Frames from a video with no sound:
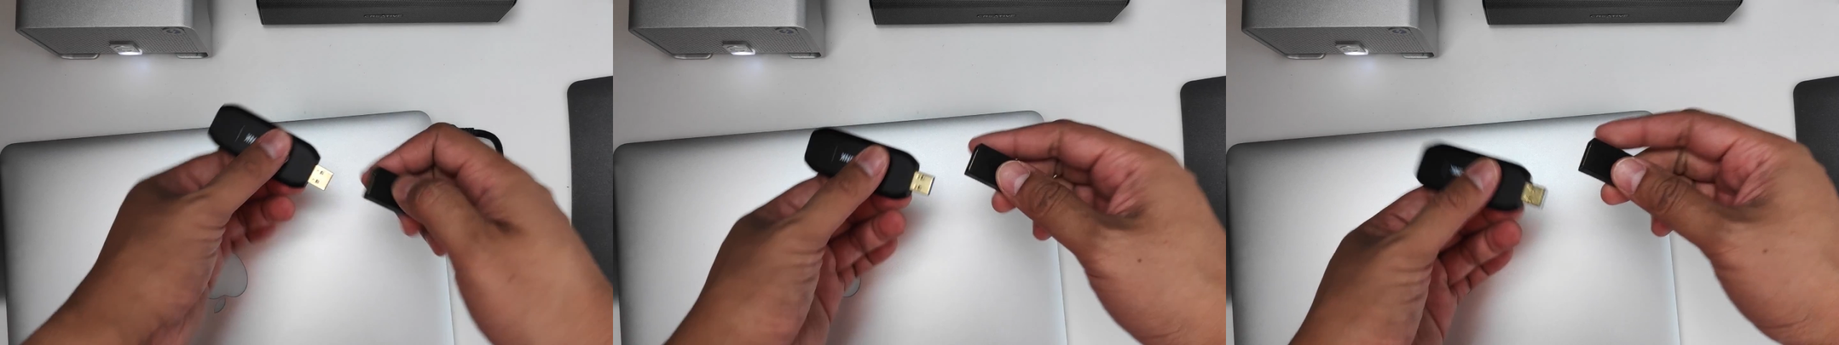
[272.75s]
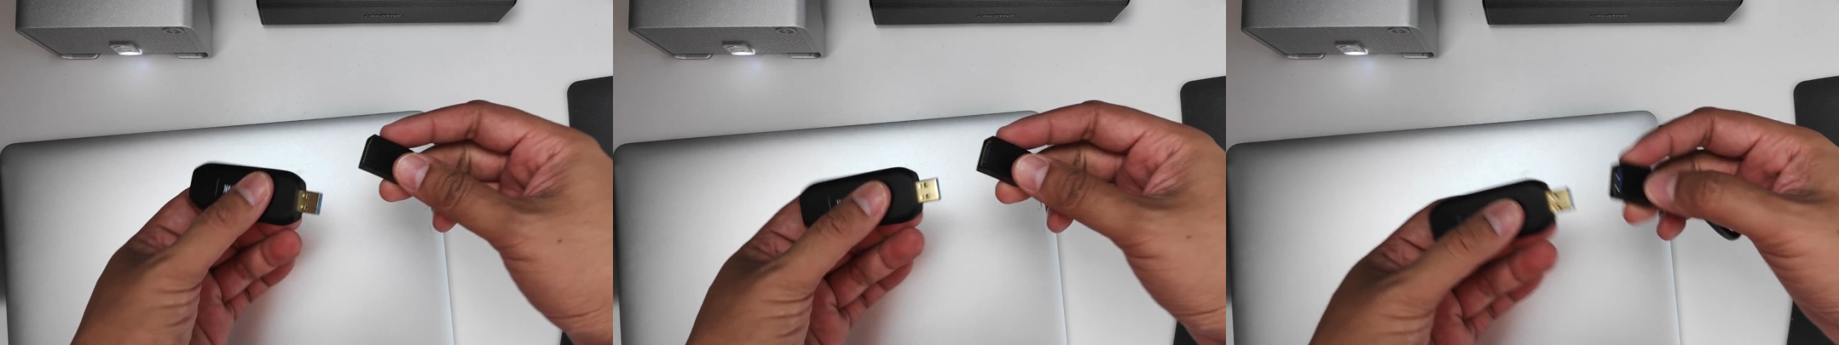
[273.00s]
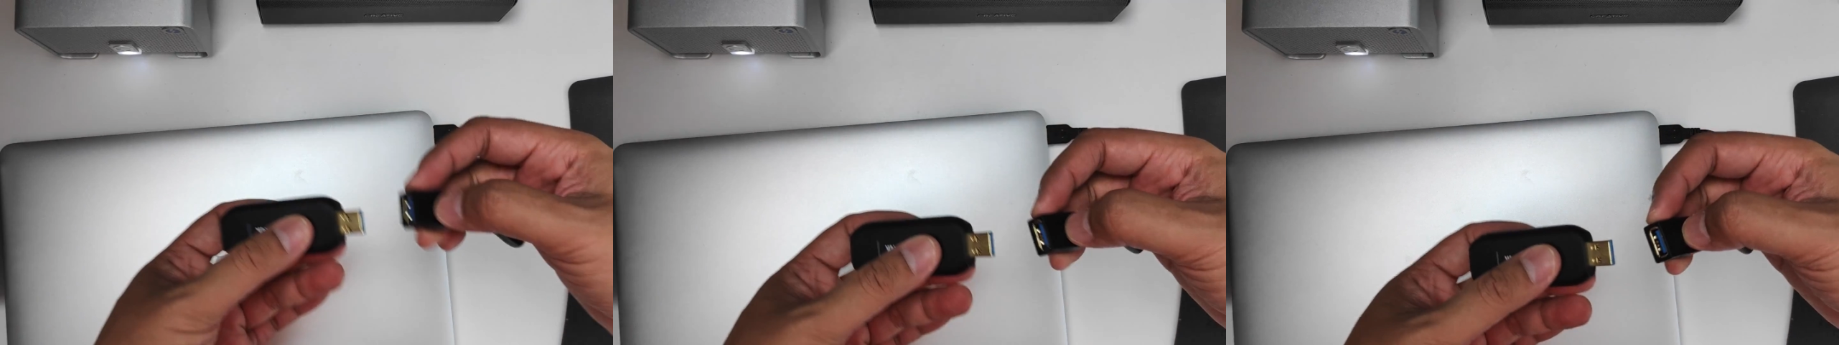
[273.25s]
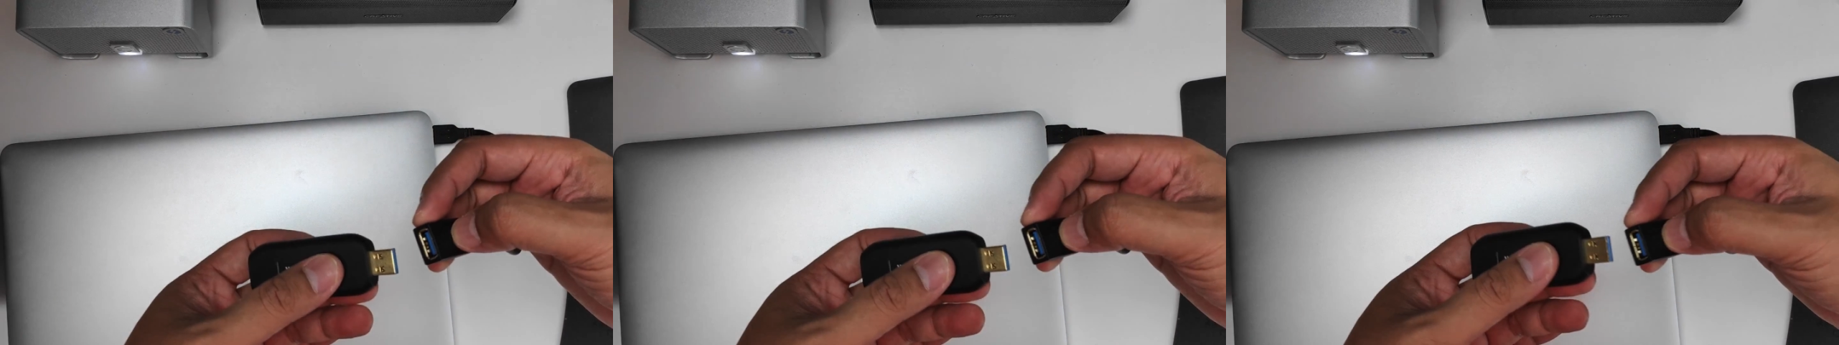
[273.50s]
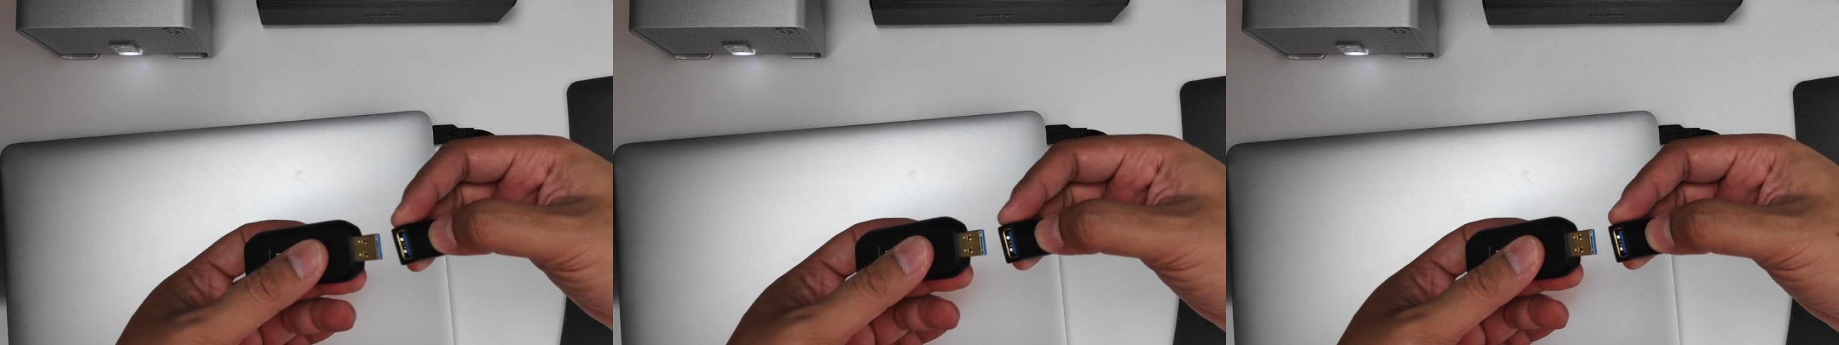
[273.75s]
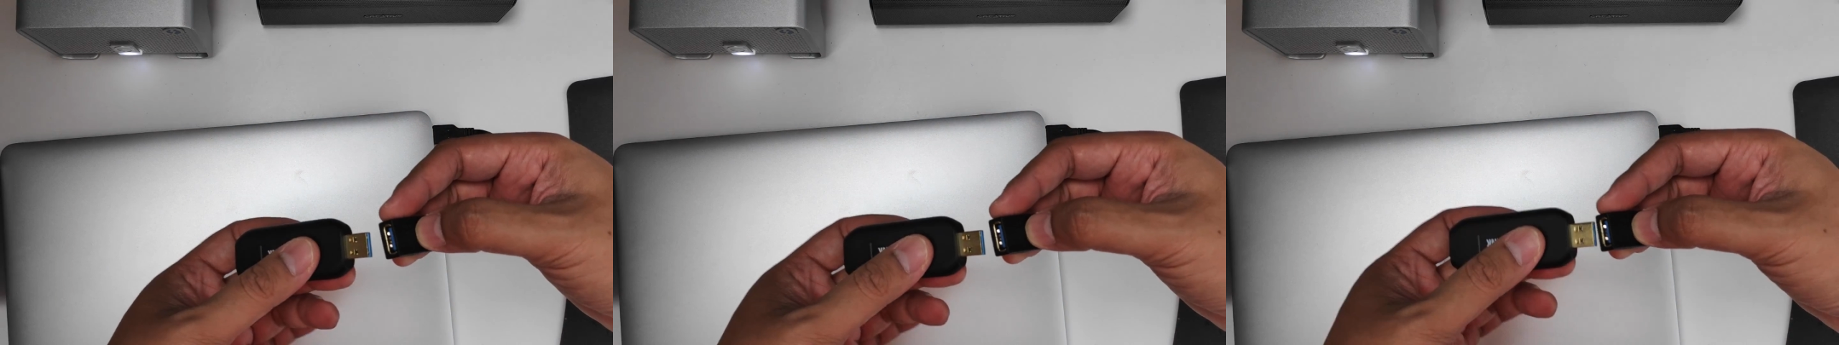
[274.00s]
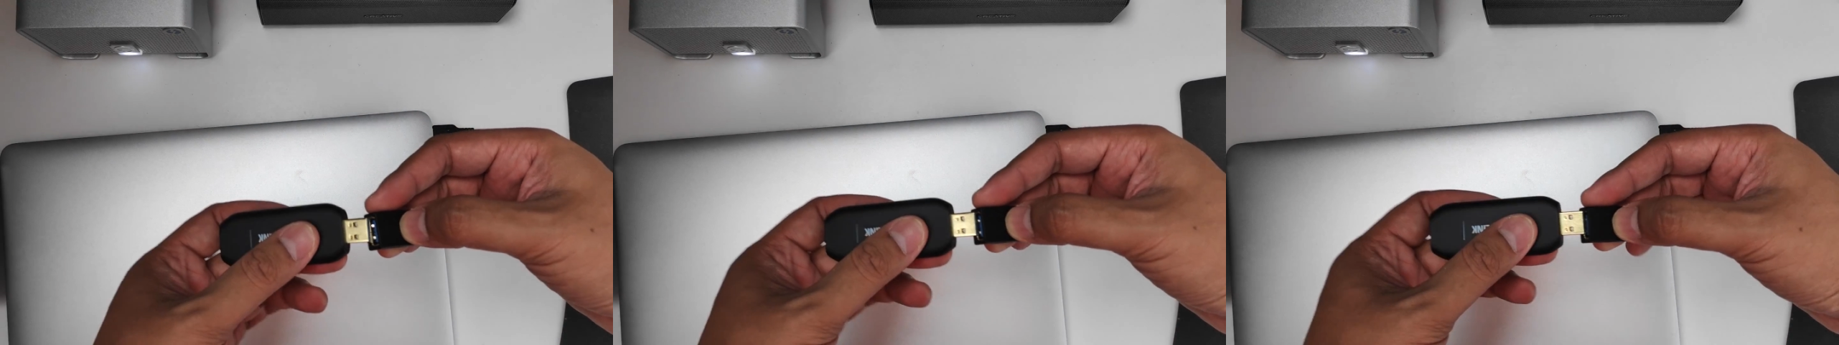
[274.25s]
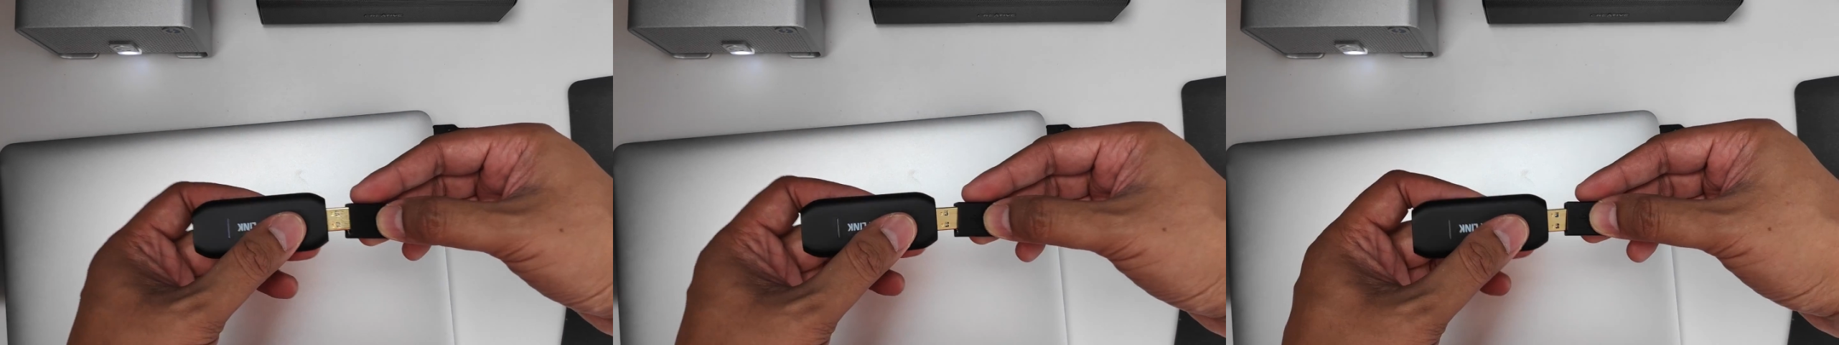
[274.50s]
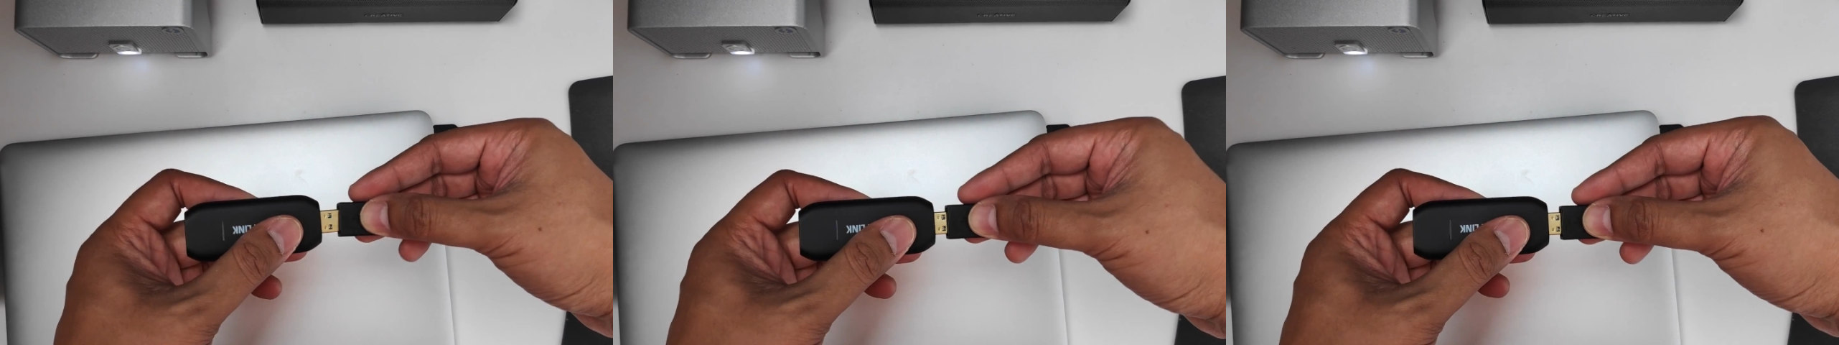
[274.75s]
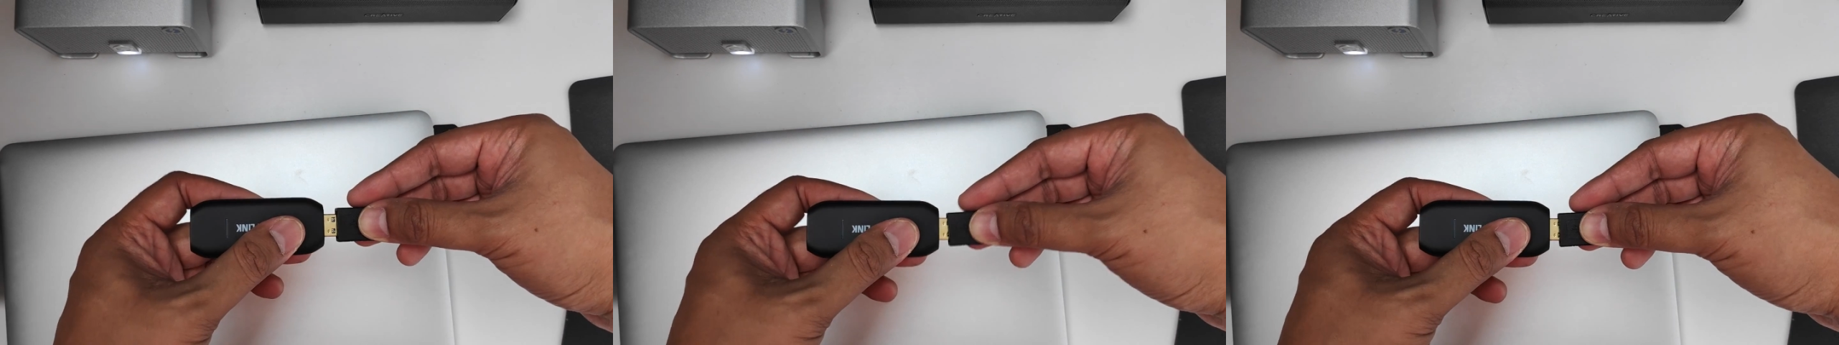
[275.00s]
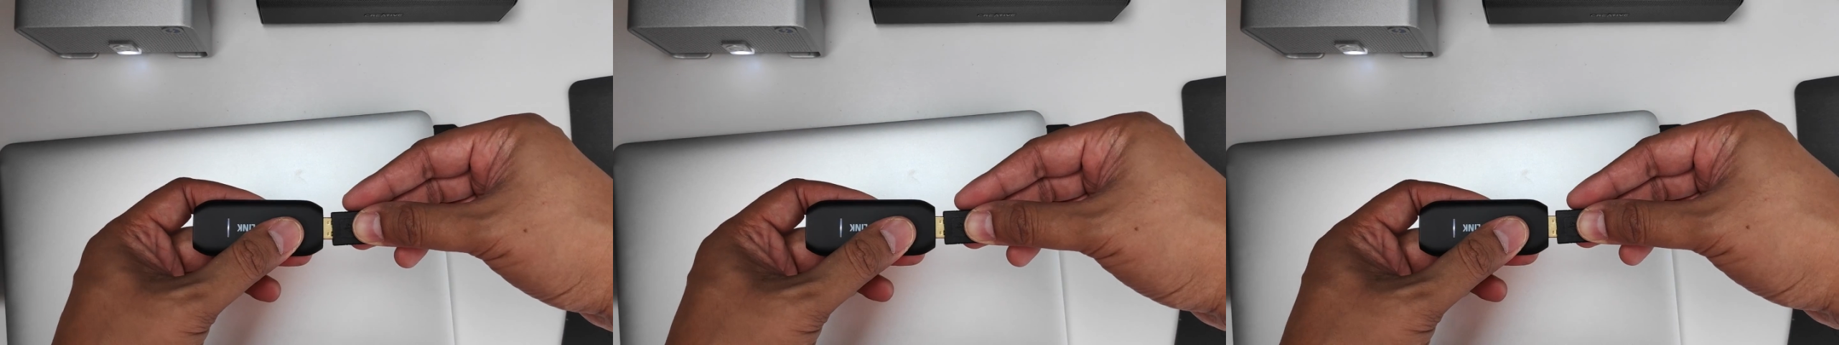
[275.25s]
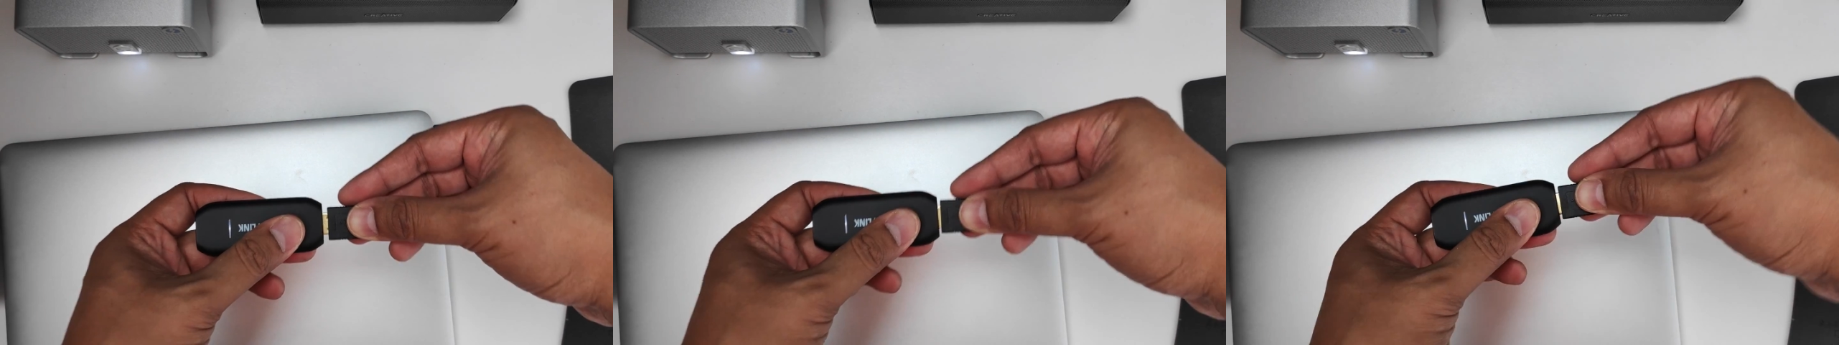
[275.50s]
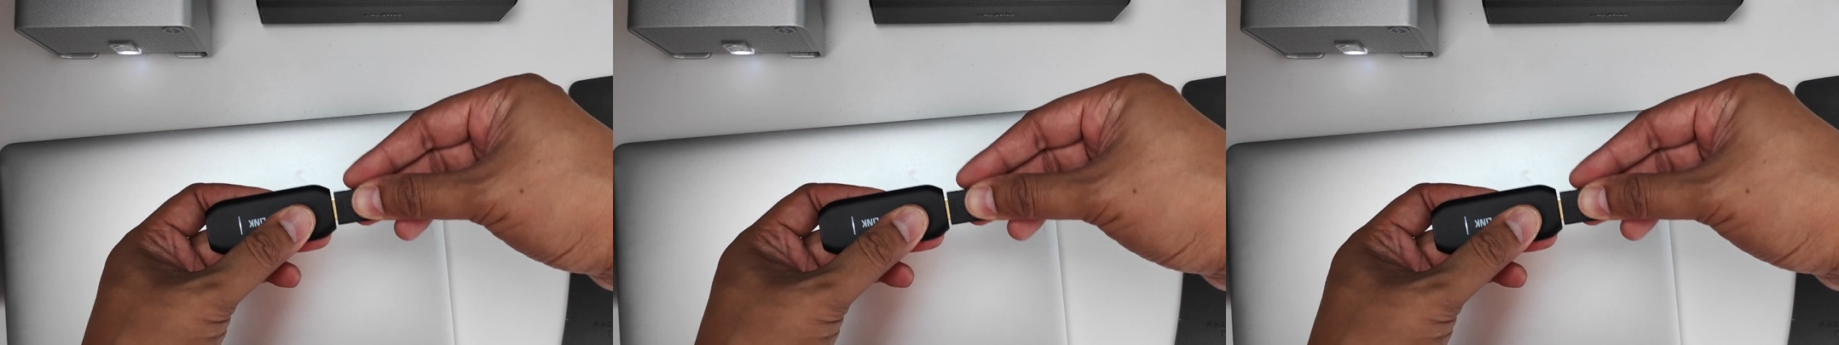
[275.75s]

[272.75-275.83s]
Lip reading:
Nobody's mouth can be seen.